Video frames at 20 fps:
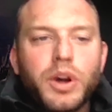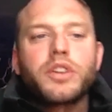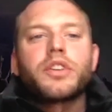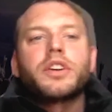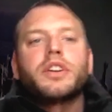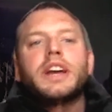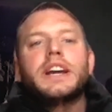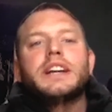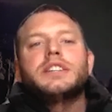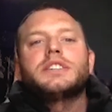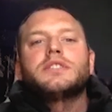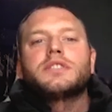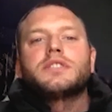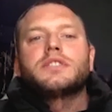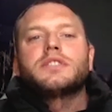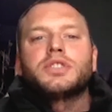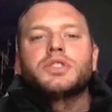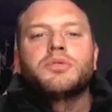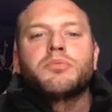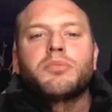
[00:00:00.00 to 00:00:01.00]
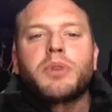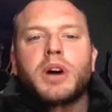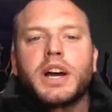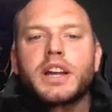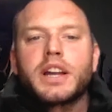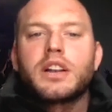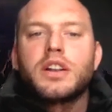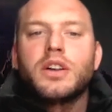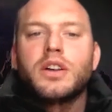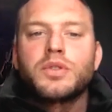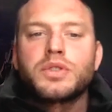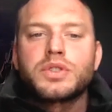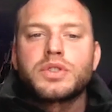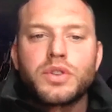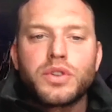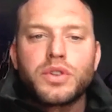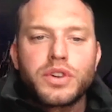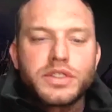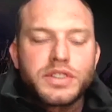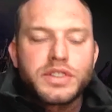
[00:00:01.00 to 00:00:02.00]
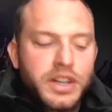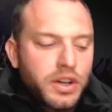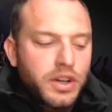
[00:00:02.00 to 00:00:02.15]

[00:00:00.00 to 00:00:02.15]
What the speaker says: other nations are doing behind closed doors.